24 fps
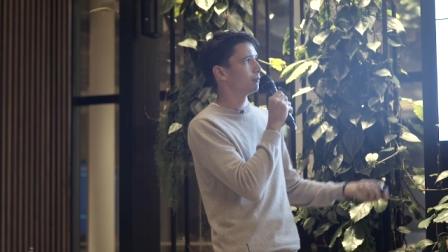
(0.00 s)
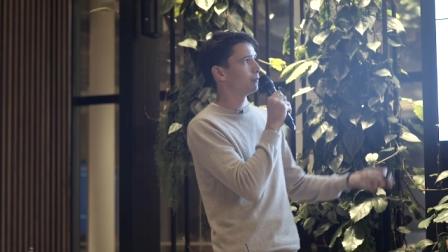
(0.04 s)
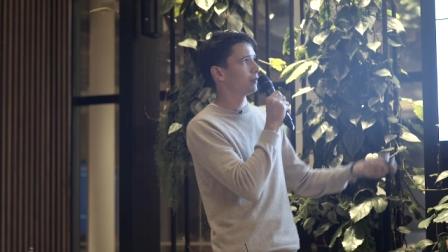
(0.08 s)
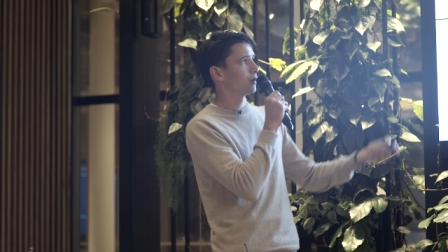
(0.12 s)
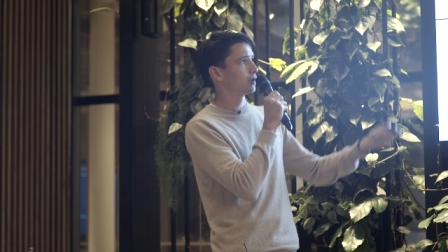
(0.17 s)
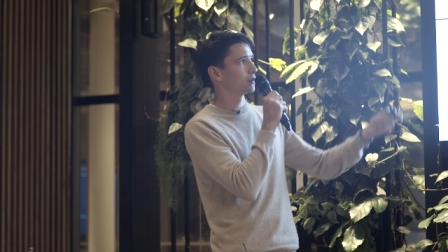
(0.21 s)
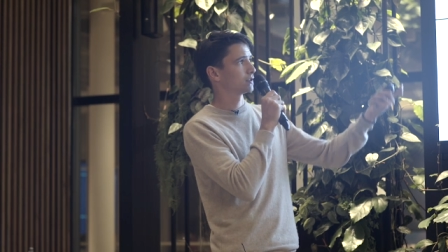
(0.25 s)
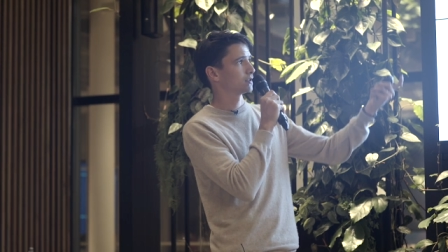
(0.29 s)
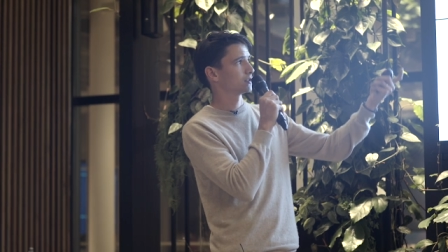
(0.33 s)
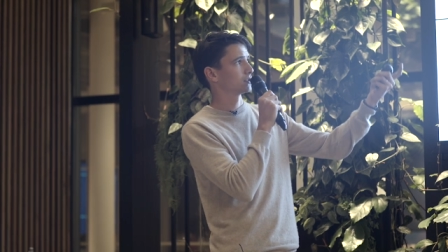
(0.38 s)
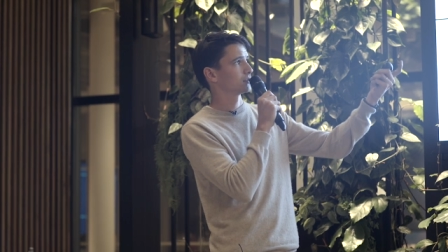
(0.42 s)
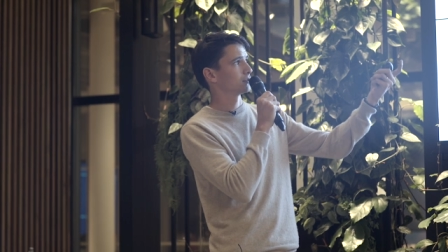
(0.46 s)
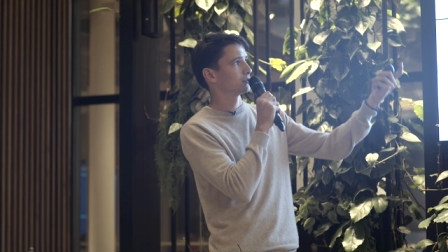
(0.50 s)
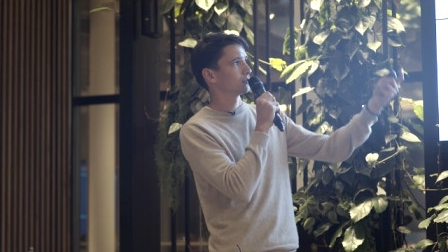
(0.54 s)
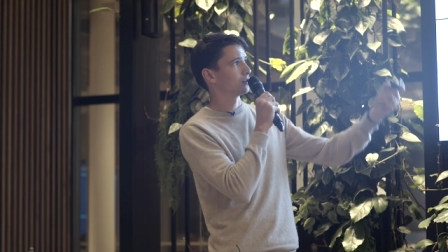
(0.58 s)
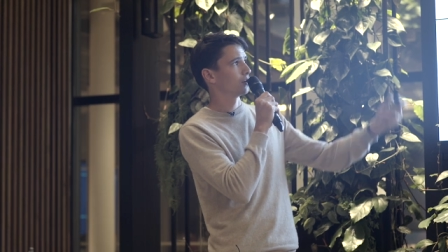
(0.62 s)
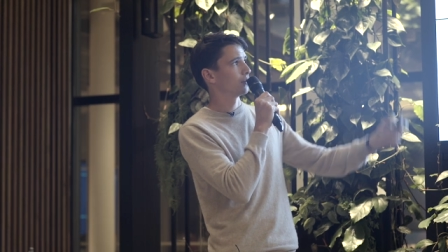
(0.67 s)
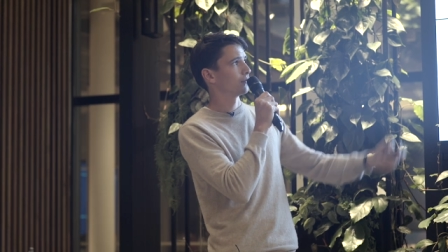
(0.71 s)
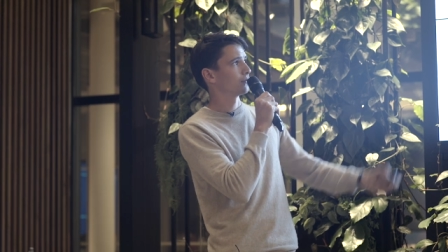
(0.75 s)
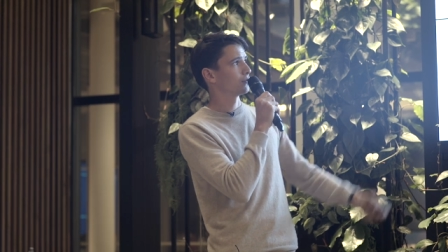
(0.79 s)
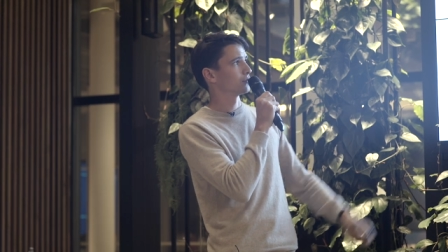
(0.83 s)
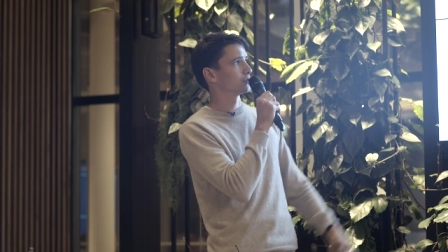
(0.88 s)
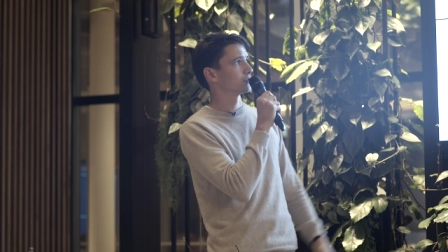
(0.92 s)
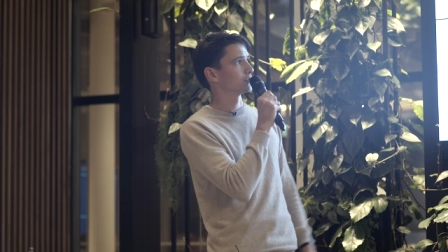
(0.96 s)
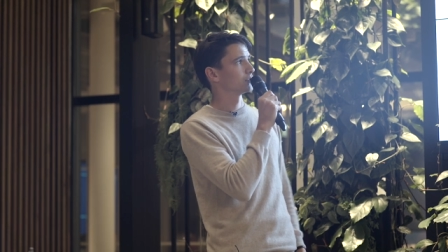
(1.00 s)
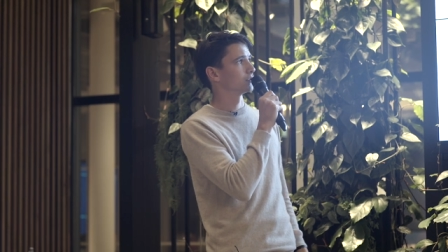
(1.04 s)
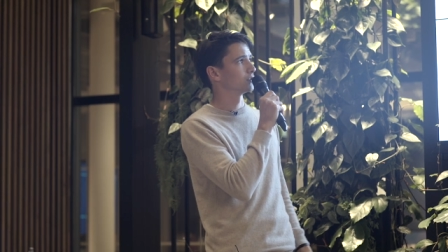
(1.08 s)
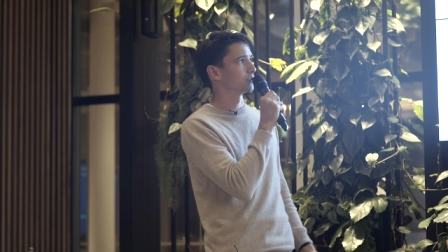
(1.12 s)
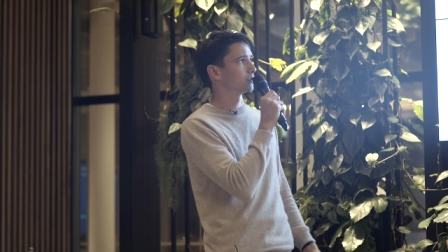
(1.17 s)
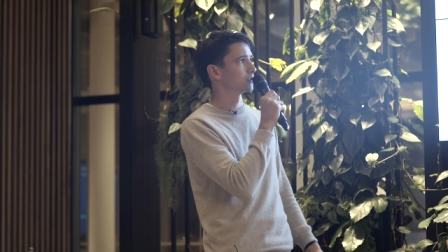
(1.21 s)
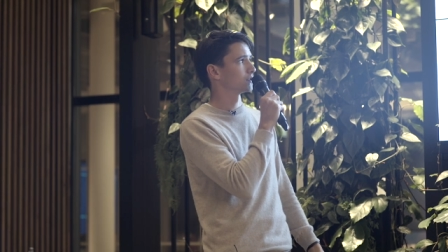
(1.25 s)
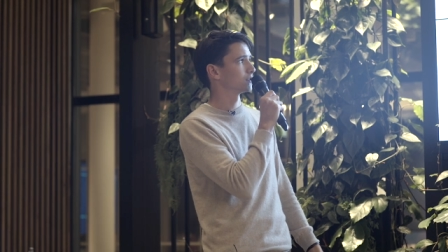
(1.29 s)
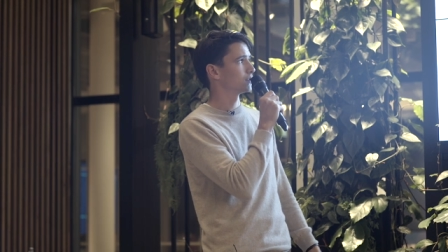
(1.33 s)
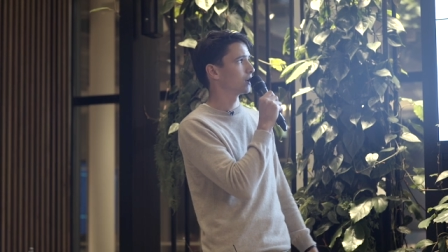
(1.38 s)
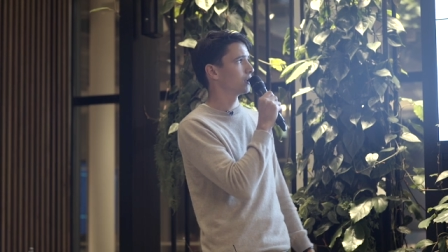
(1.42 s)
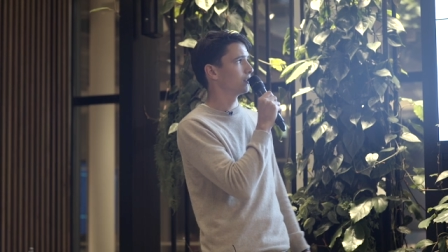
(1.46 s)
plus of course
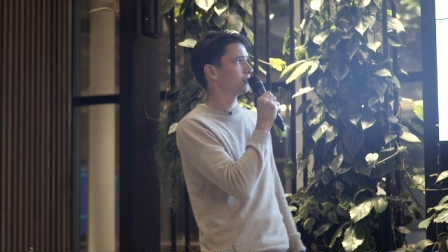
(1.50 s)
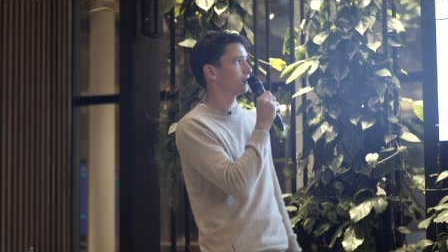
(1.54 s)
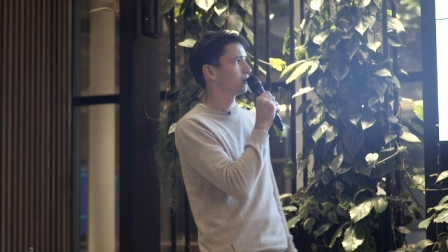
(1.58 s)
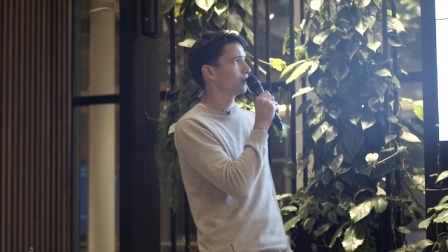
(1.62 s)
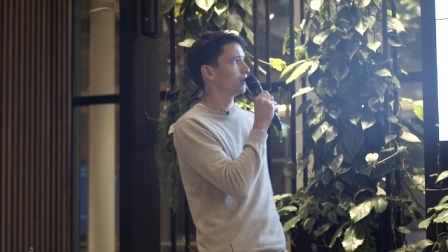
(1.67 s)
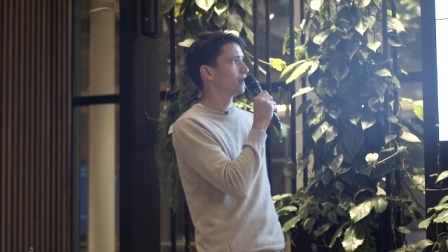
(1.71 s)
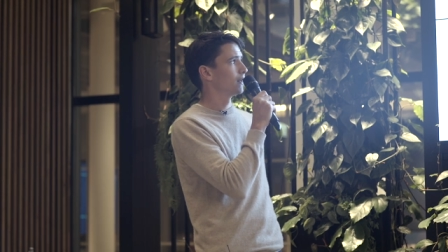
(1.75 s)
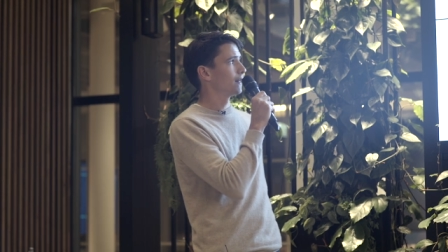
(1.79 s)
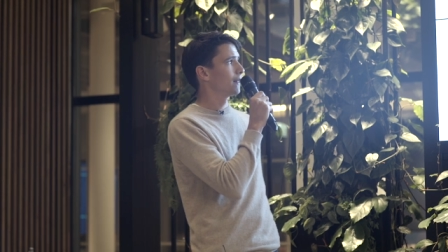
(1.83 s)
the Sun,